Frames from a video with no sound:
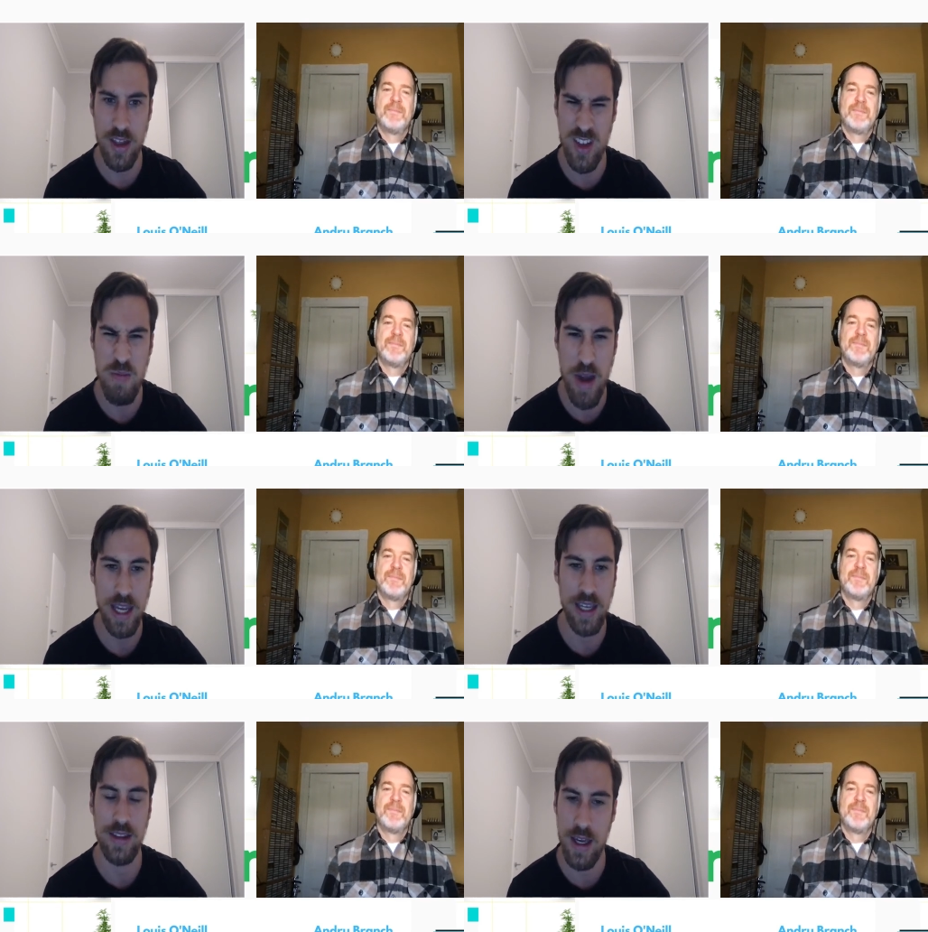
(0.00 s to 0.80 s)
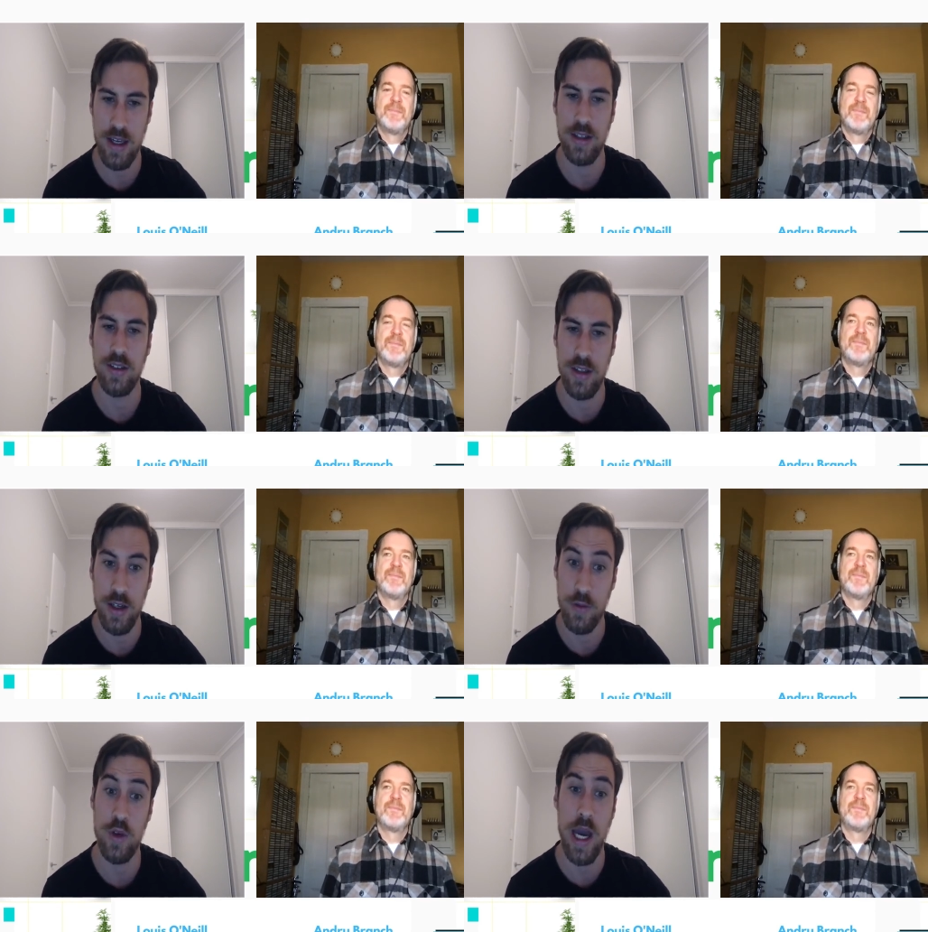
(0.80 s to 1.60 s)
Speaker 1: are kind of the main things
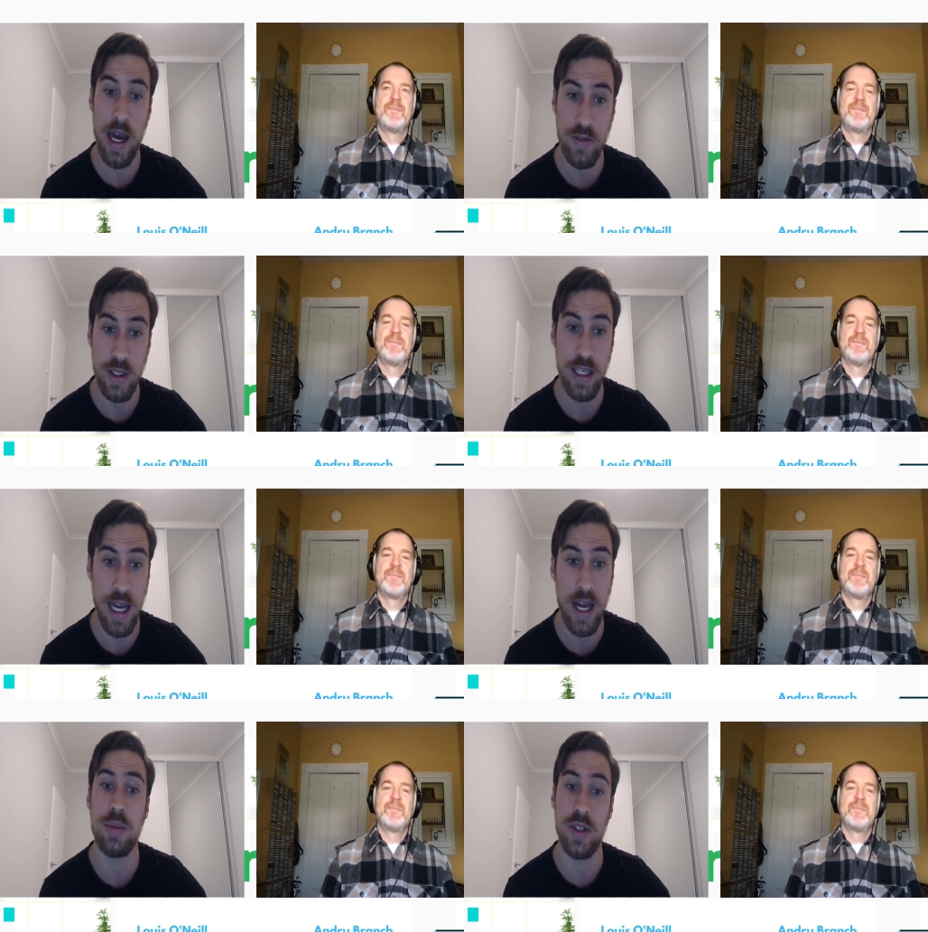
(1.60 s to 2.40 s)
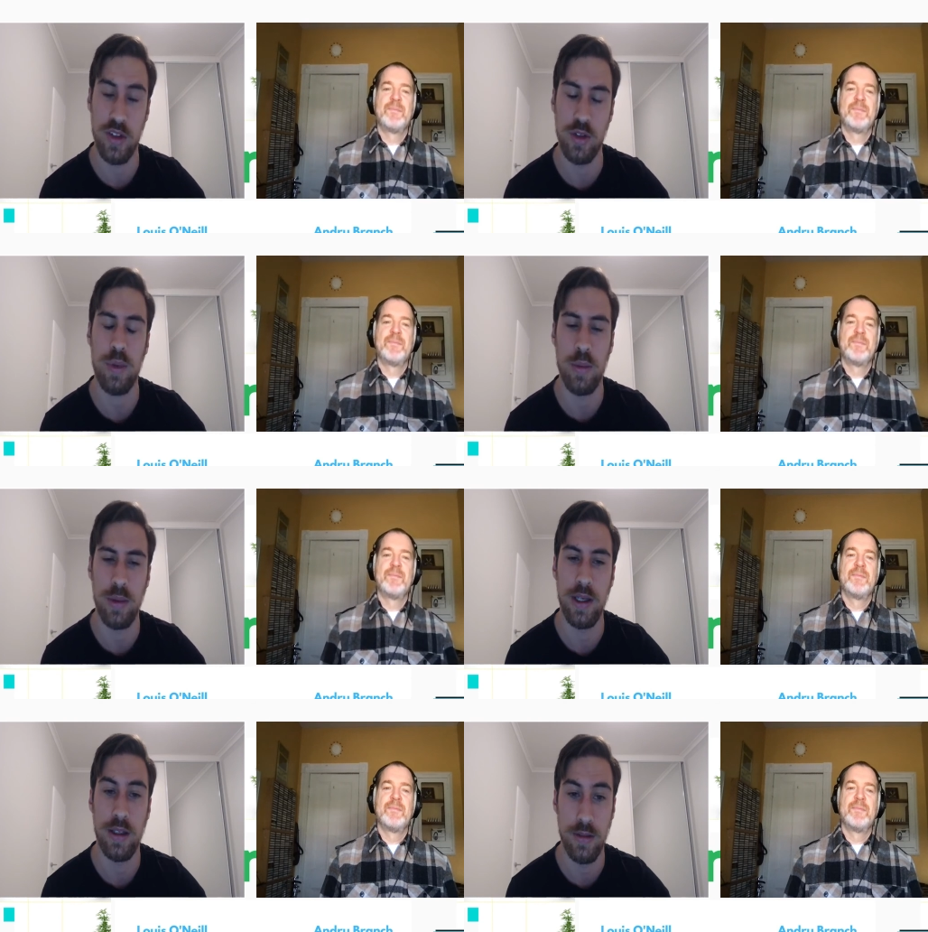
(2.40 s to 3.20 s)
that if you have it, cannabis is
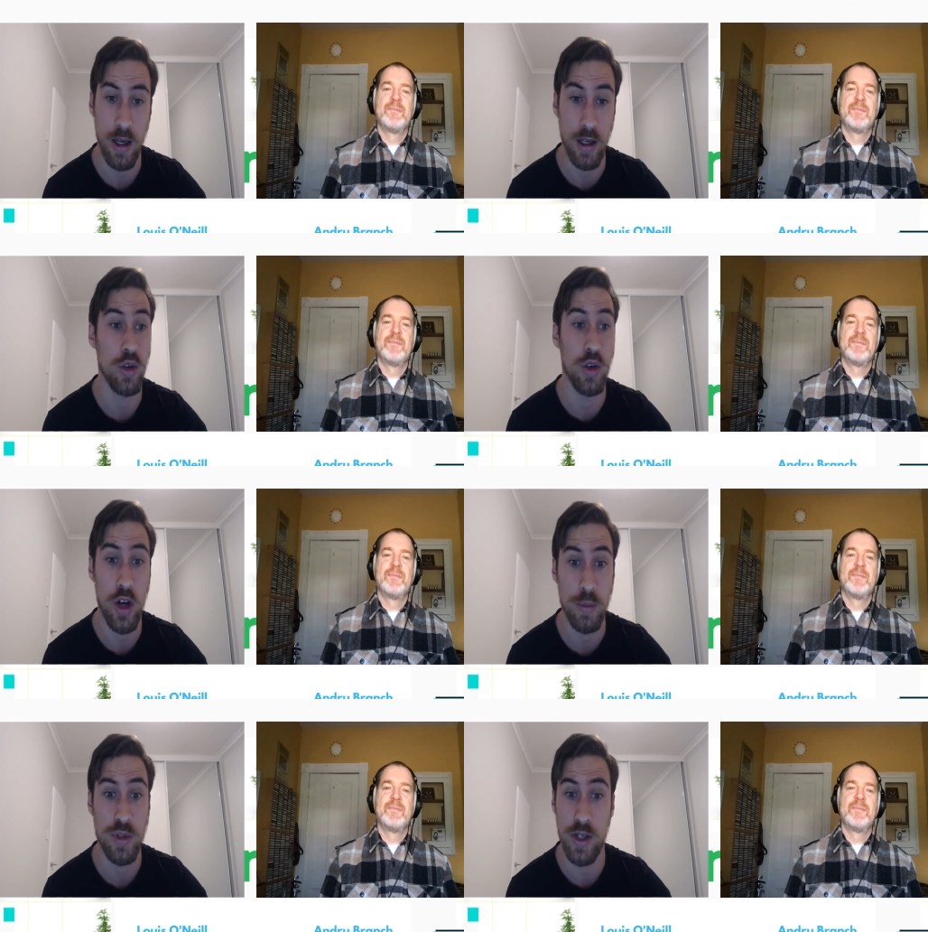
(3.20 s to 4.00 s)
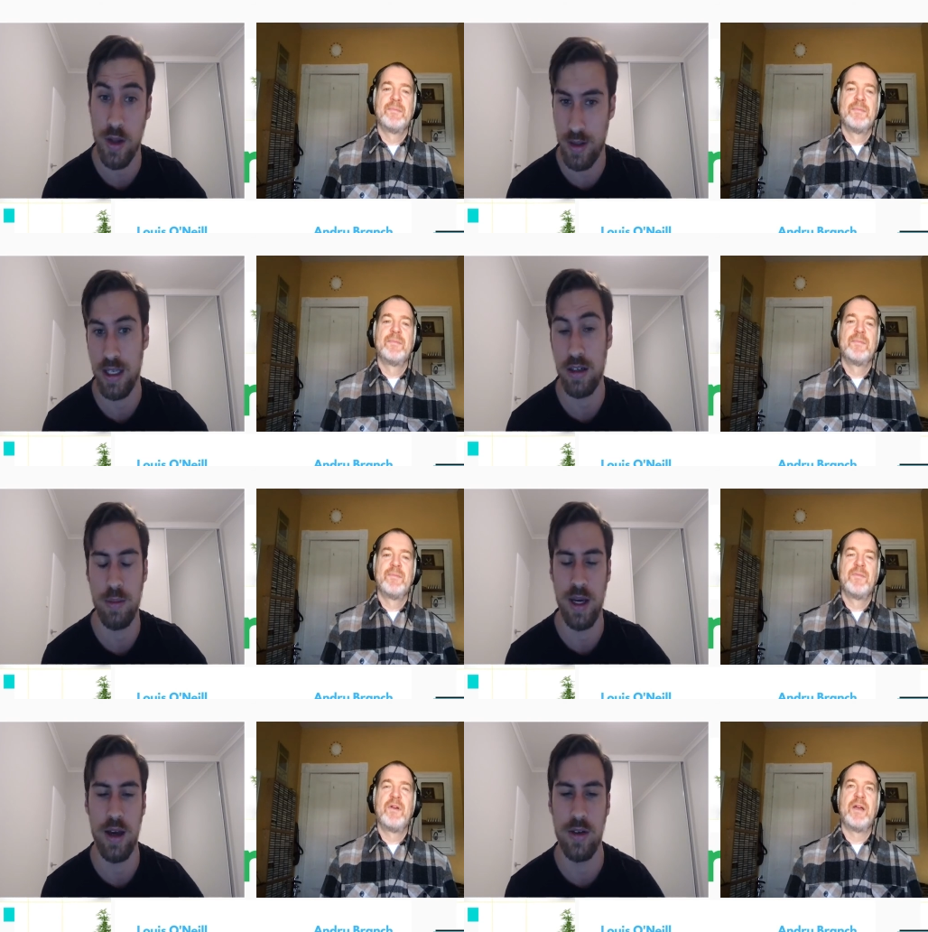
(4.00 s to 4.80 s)
probably a, a good option to
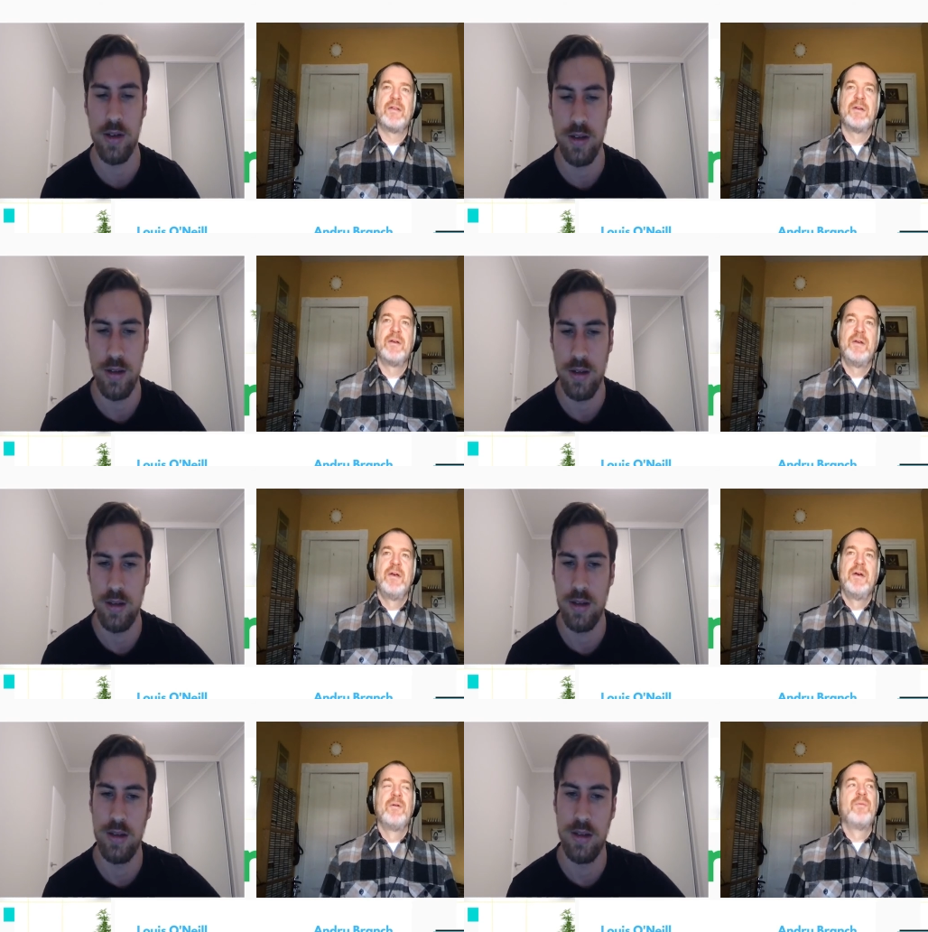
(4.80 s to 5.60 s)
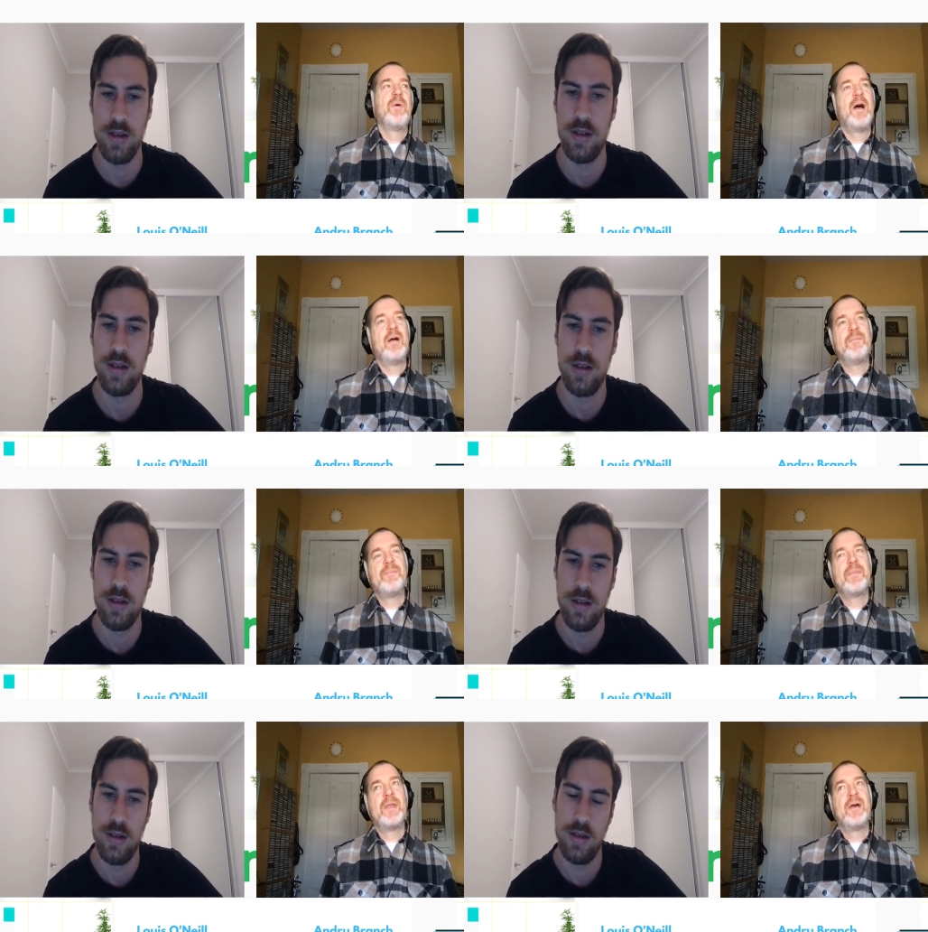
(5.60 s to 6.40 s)
think about? Right.
Speaker 2: Well,
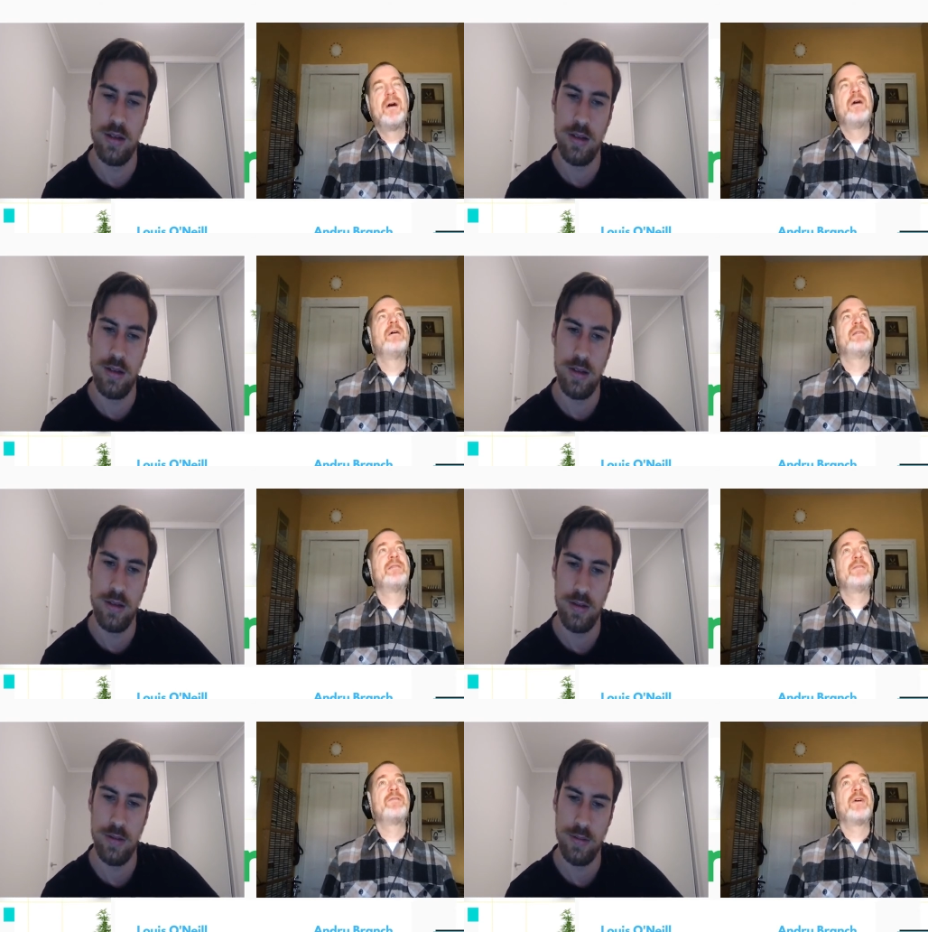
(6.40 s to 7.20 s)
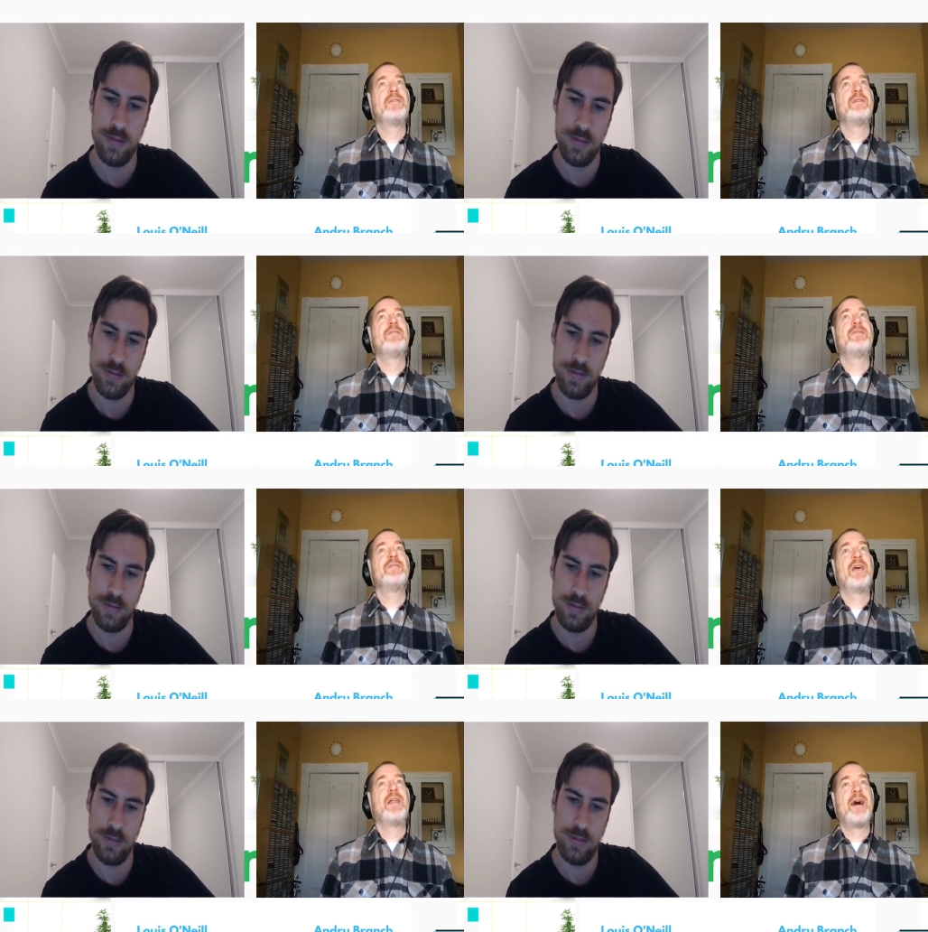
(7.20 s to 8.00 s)
it's interesting you
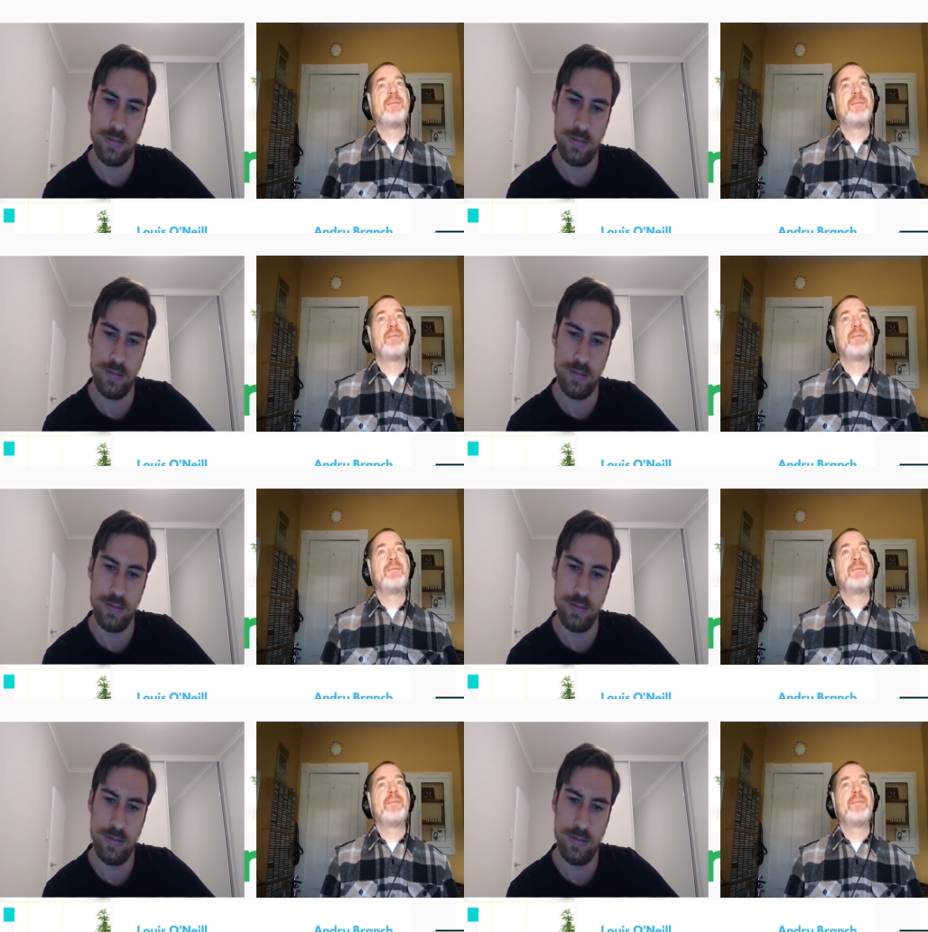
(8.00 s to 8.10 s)
should say